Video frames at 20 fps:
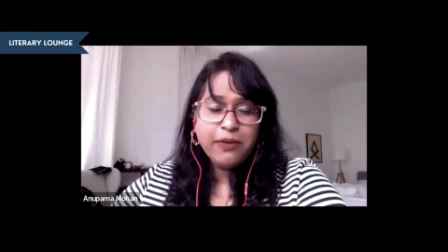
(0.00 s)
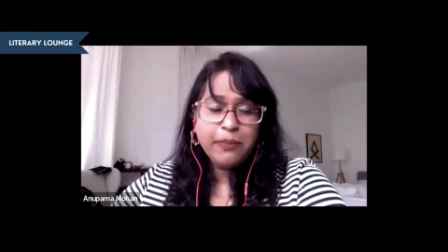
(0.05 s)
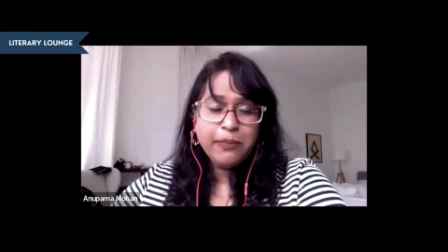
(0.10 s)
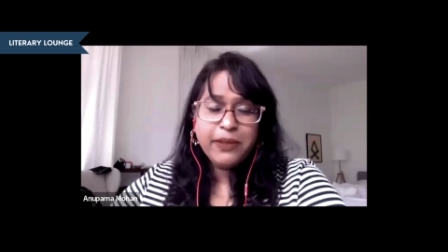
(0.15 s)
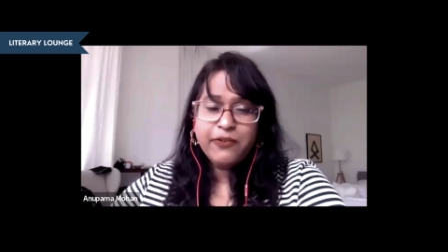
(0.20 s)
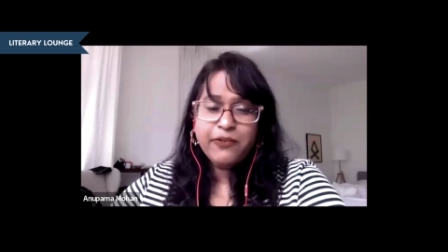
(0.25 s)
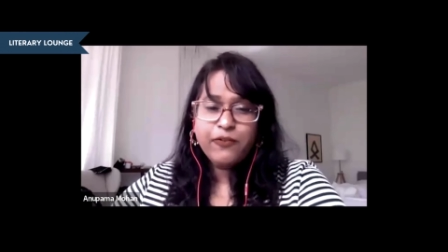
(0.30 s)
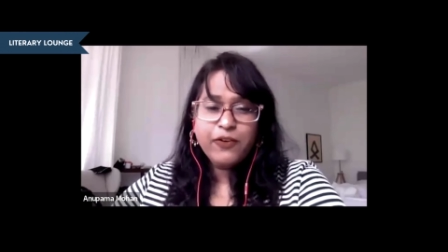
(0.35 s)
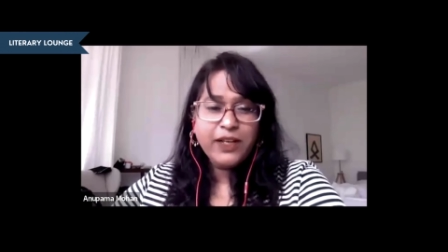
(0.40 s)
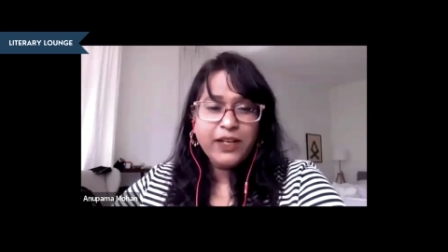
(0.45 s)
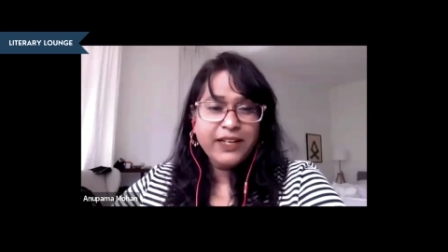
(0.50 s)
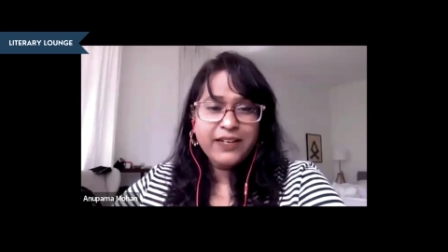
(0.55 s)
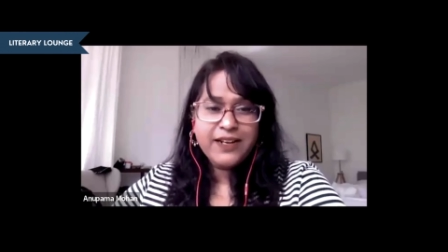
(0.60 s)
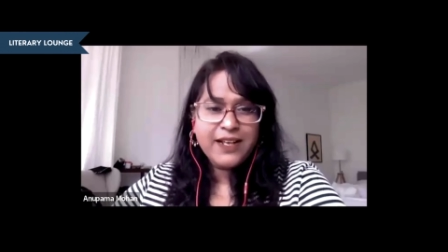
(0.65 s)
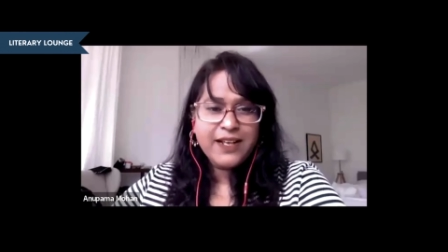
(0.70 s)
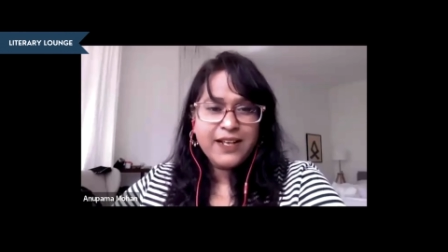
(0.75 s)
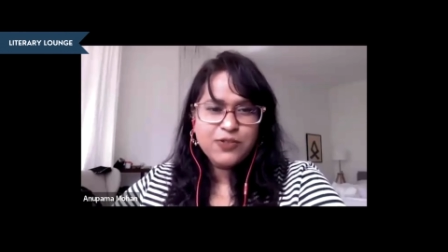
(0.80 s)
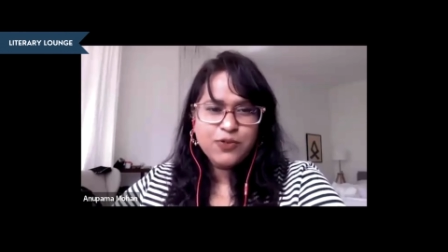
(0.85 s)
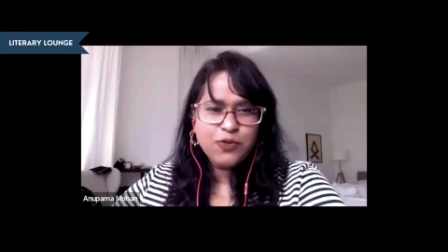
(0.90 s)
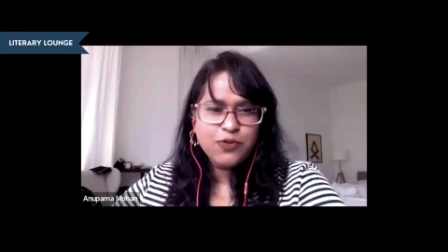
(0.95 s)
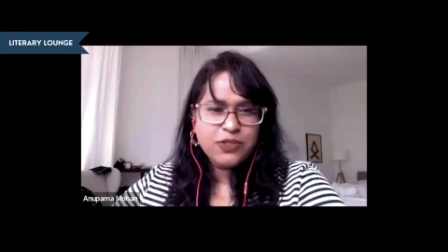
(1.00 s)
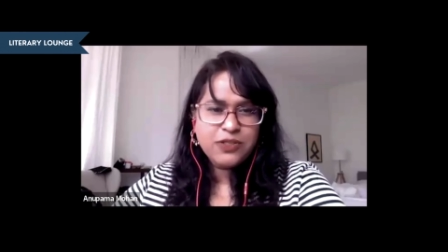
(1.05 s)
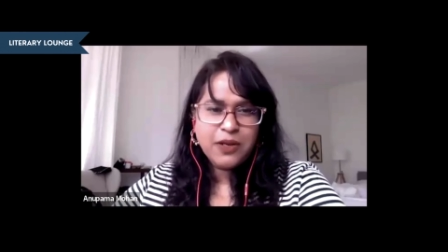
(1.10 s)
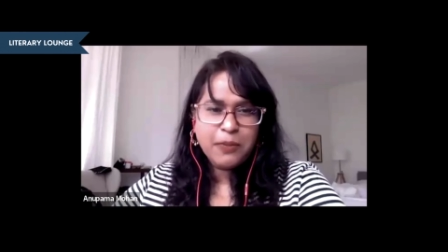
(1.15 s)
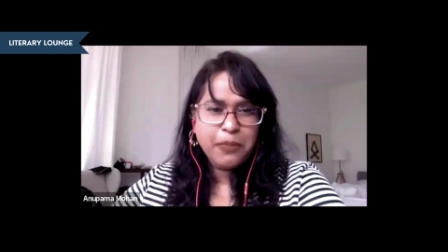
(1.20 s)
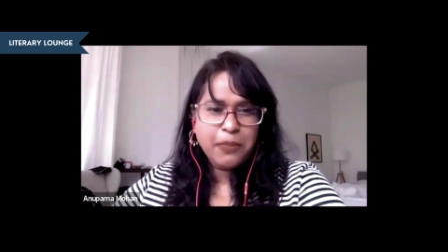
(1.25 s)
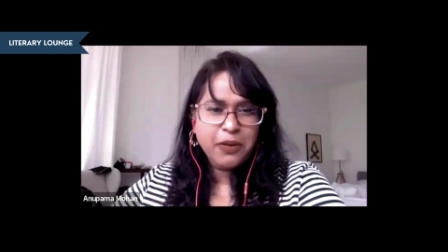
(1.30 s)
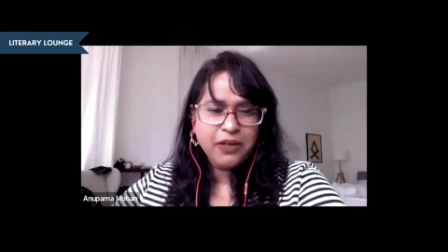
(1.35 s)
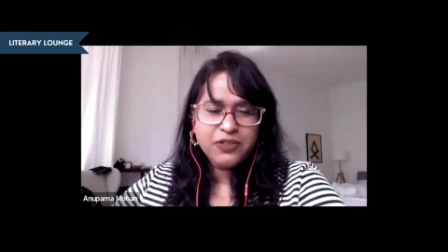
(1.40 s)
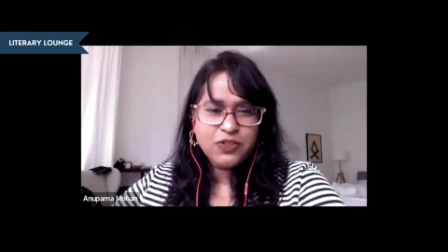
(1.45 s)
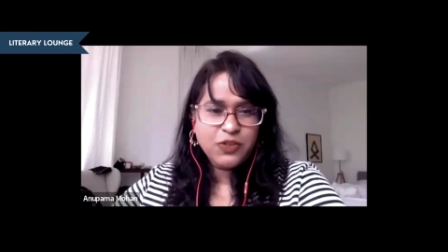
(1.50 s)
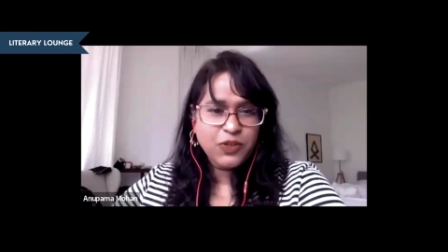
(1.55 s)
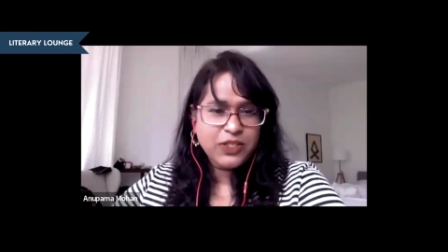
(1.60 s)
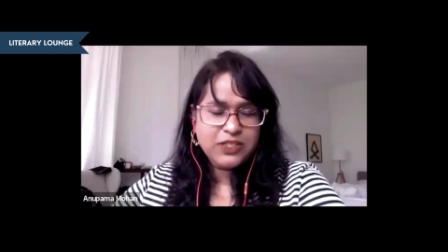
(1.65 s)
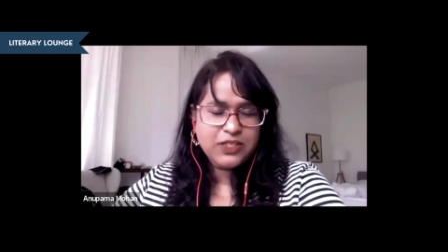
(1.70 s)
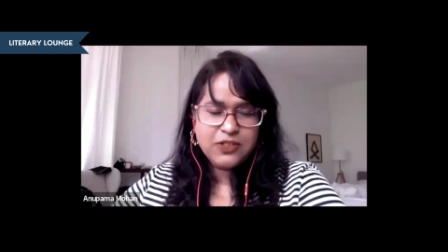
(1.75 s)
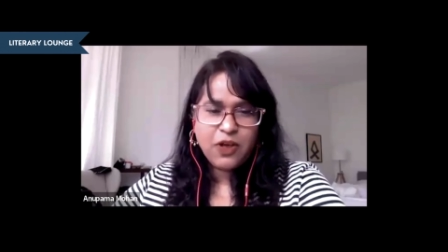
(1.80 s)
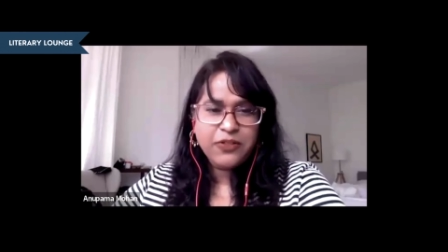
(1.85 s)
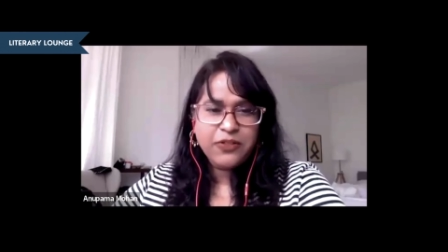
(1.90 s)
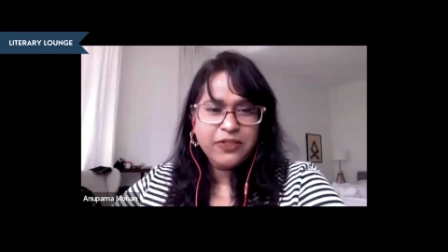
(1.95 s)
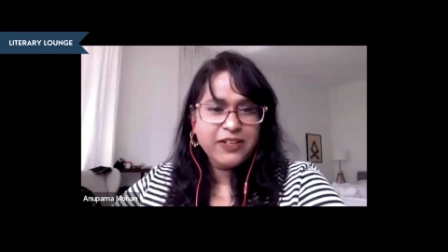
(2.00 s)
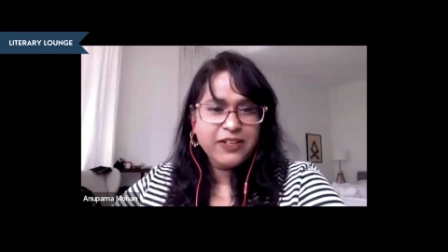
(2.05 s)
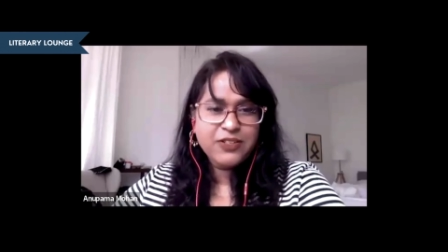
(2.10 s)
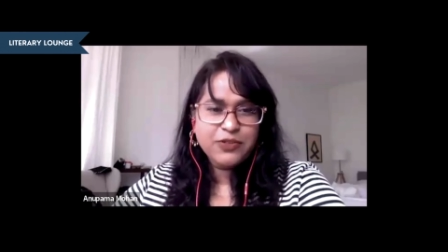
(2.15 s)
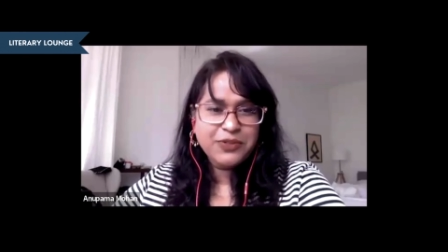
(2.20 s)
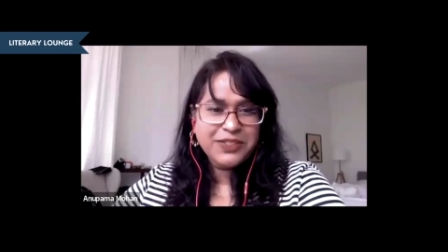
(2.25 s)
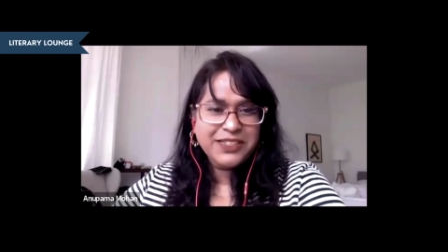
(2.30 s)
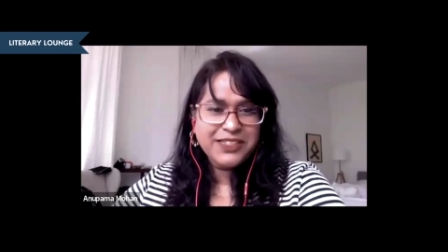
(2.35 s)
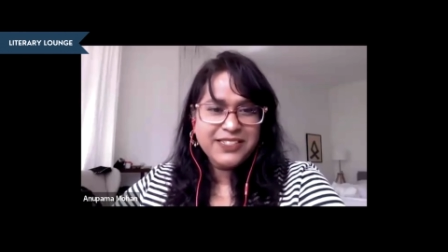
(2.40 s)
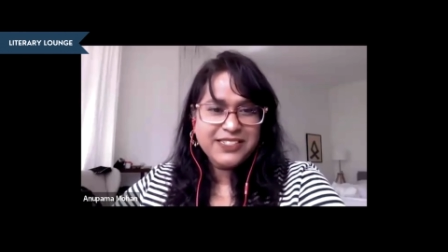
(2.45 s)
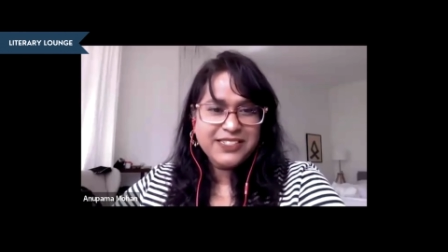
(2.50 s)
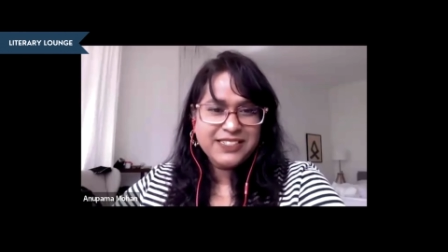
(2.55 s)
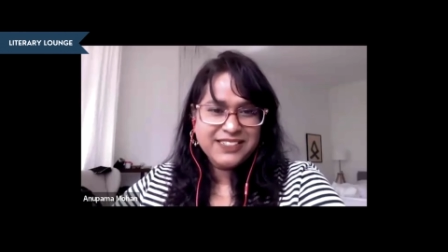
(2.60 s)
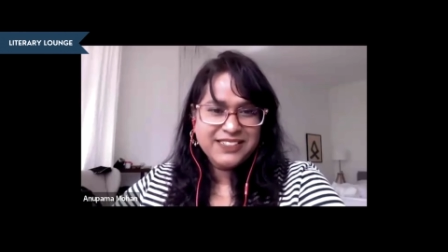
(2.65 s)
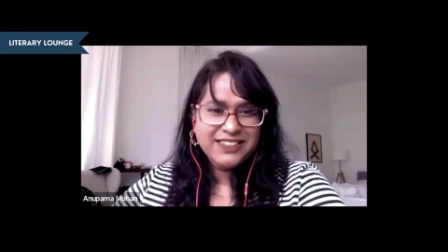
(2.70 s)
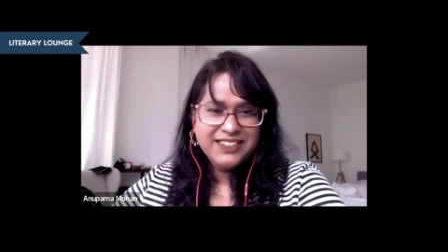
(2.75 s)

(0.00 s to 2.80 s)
a mayfly and it has no stomach so it's not there to eat